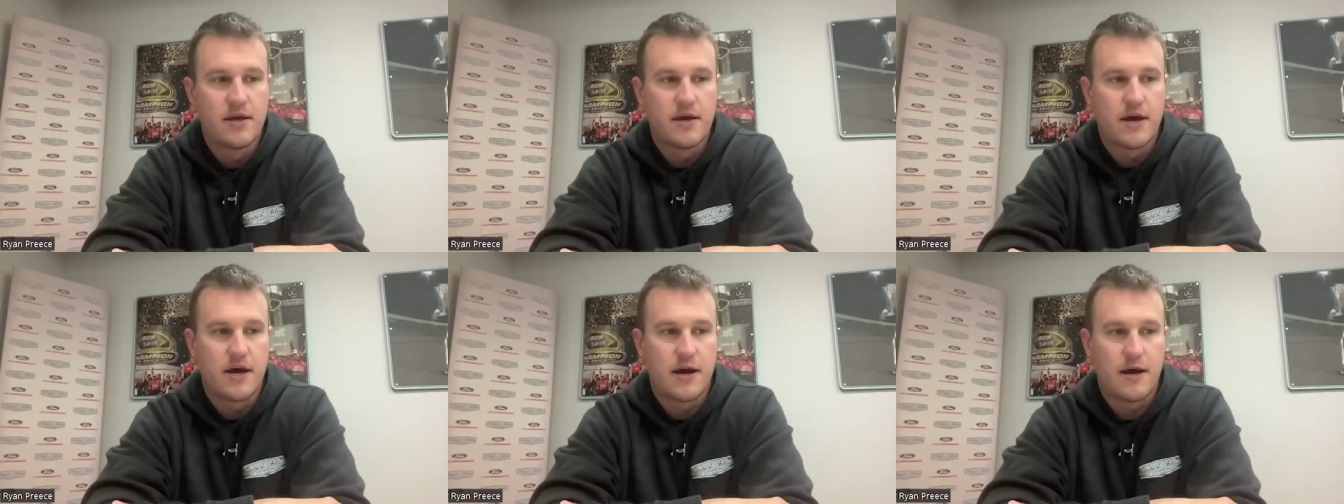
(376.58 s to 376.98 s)

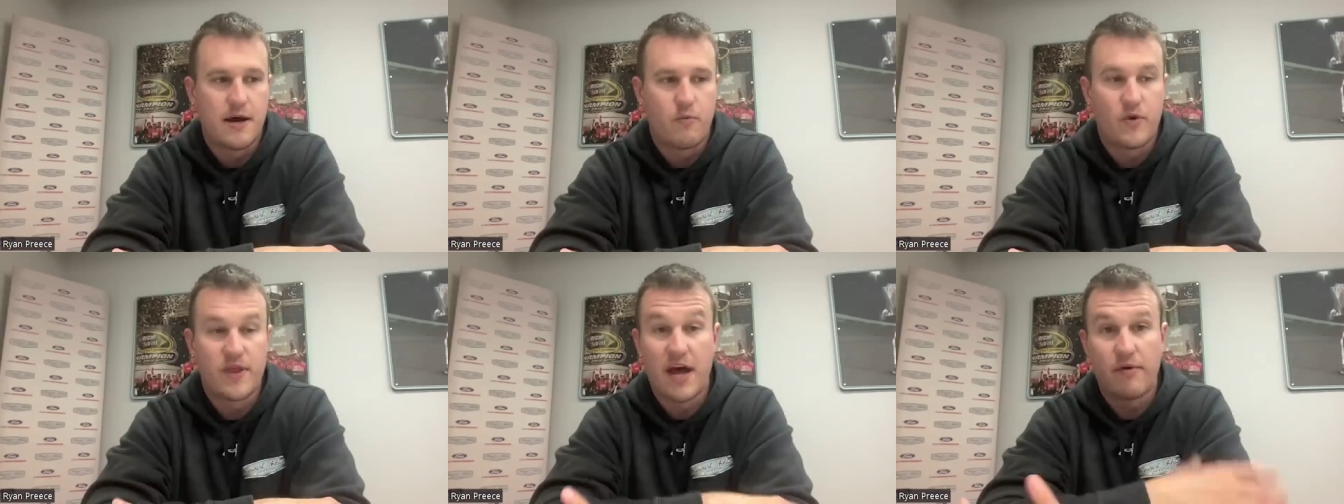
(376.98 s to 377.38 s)

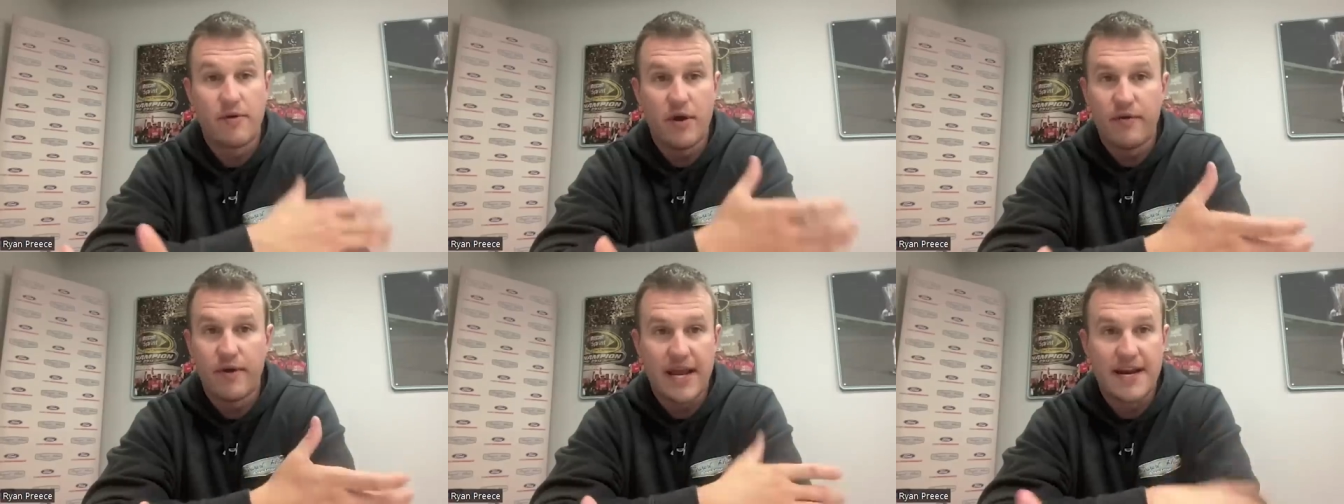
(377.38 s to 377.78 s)
um, without
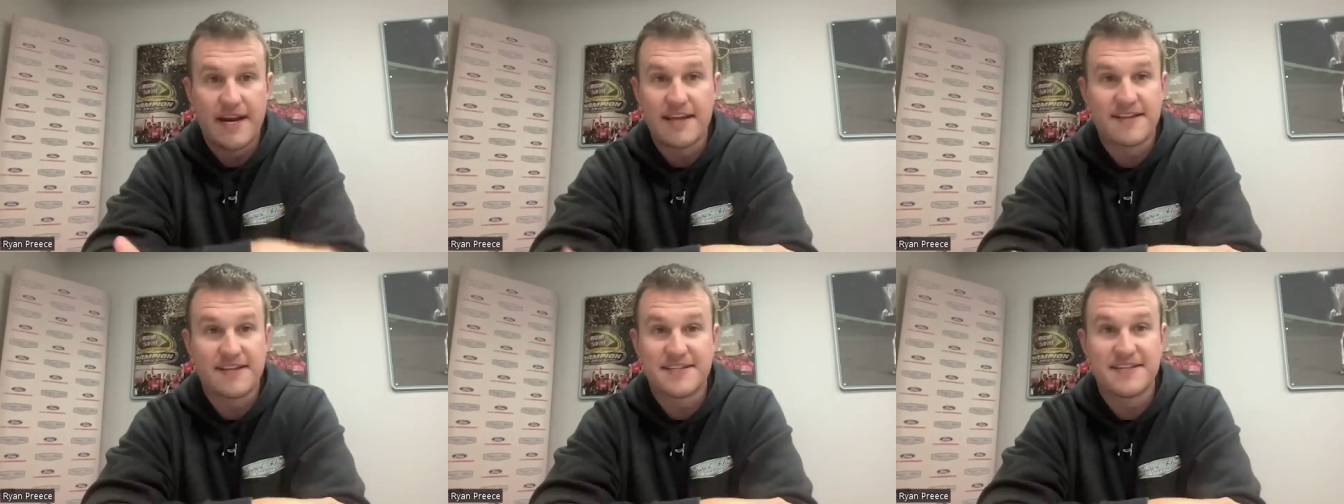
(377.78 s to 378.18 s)
knowing any
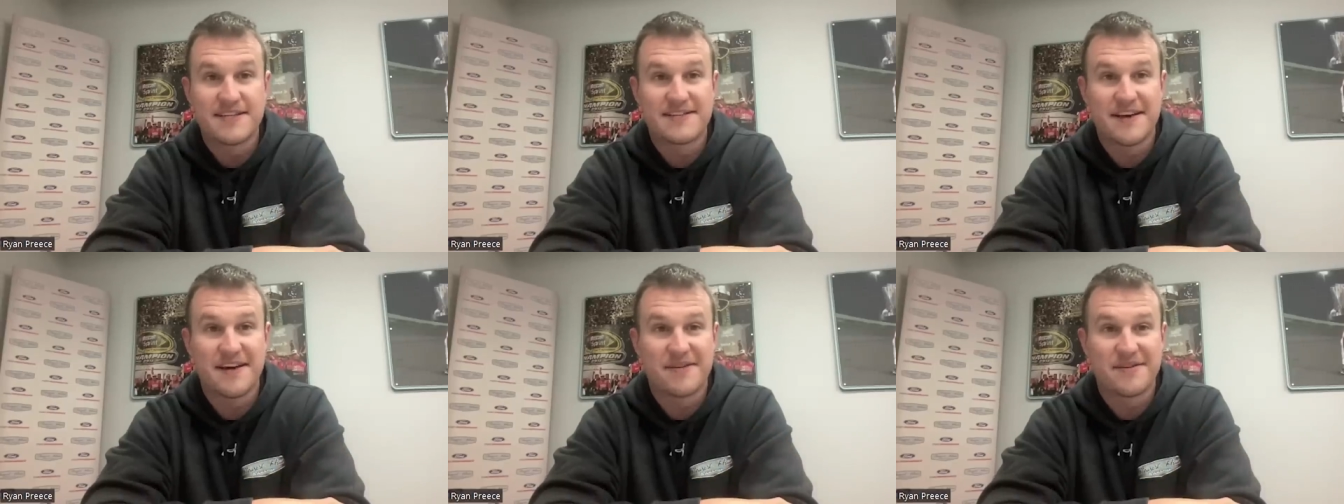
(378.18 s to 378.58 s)
of the
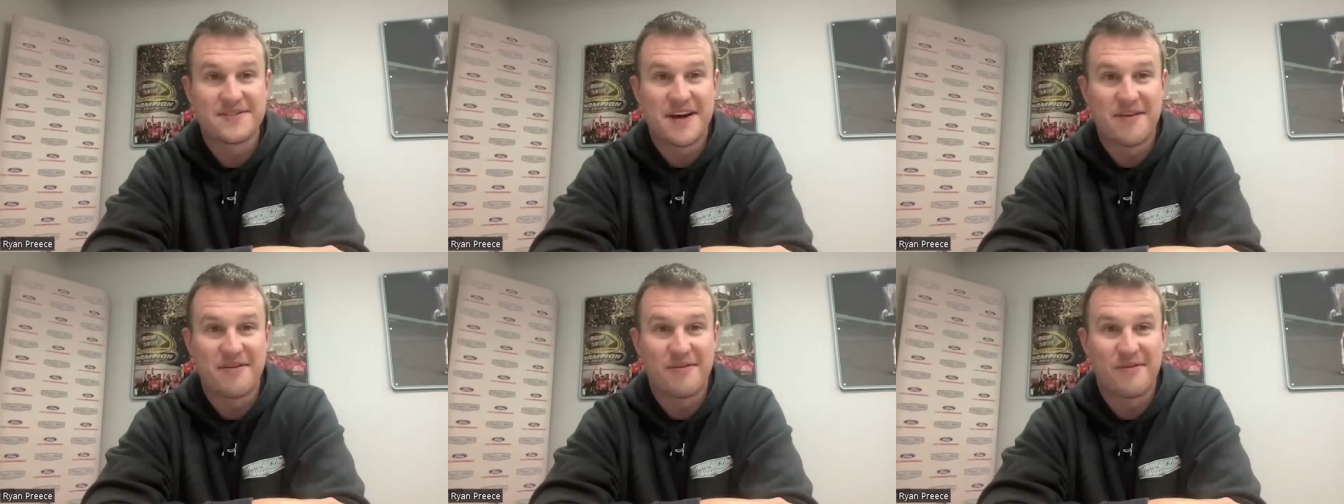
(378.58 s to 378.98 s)
details,
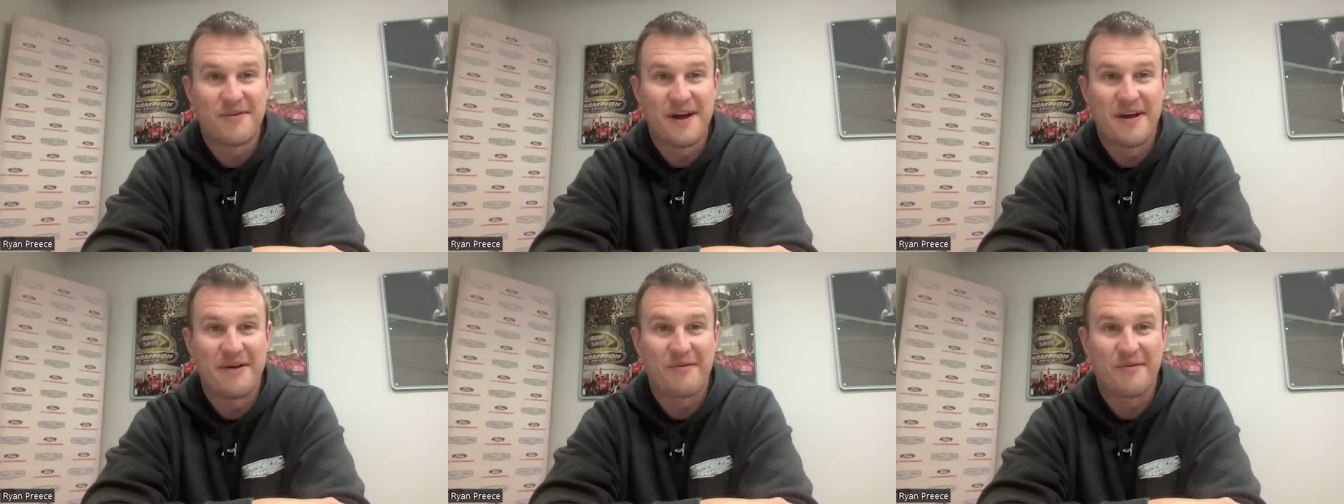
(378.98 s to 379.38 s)
I don't
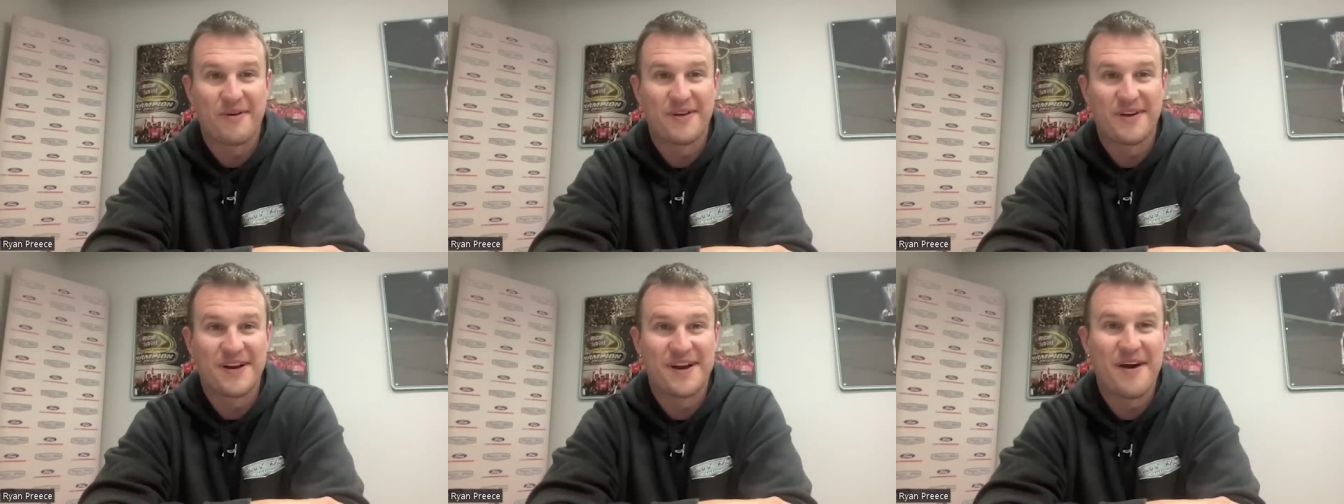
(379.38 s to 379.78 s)
I don't
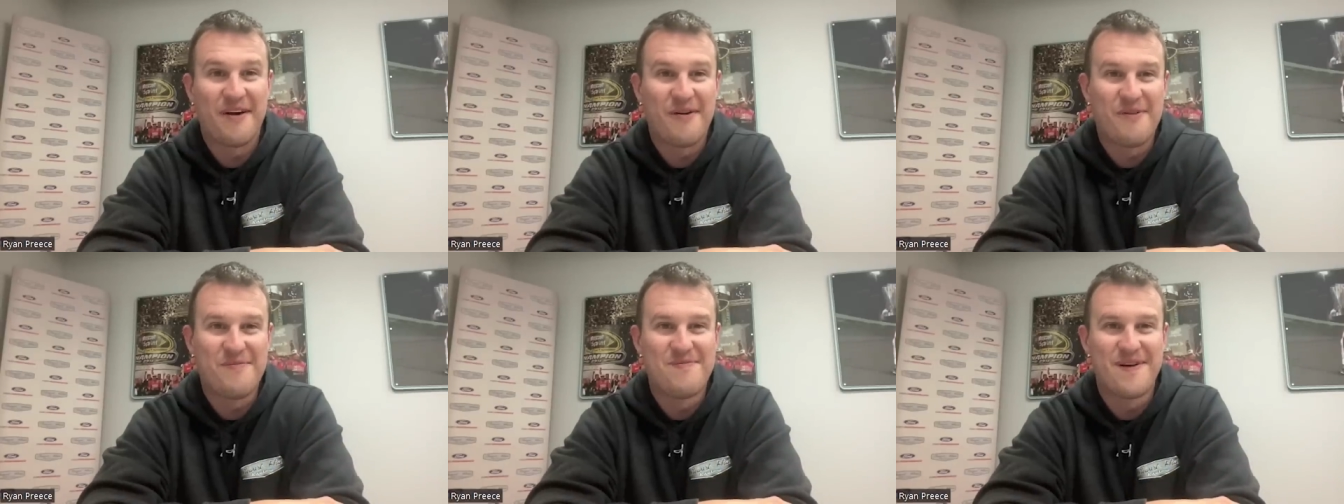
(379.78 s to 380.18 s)
really
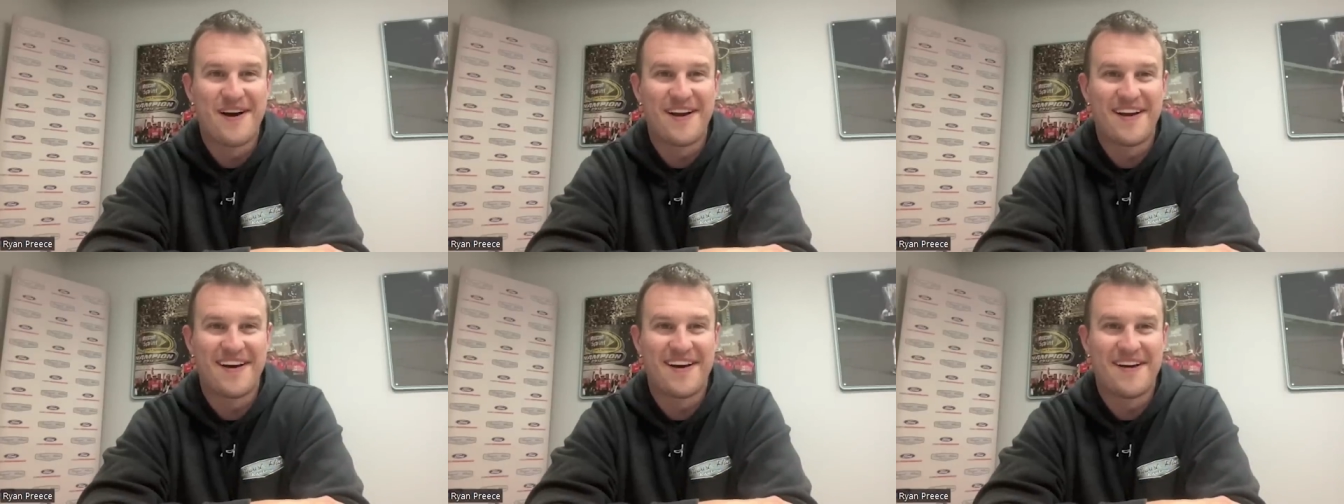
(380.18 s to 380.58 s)
know,
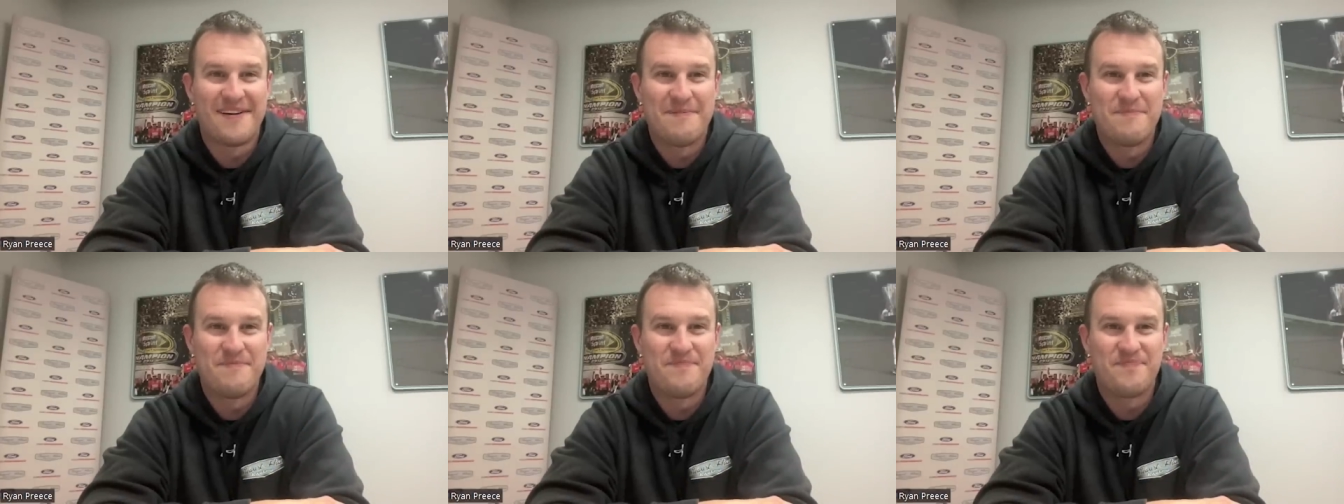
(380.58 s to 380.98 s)
but
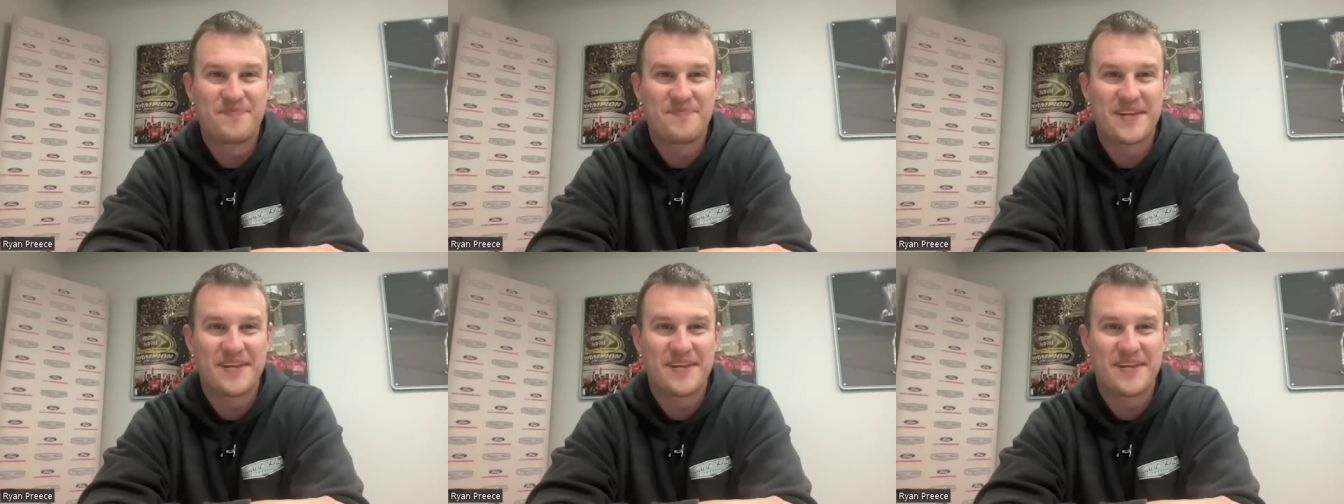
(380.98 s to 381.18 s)
um,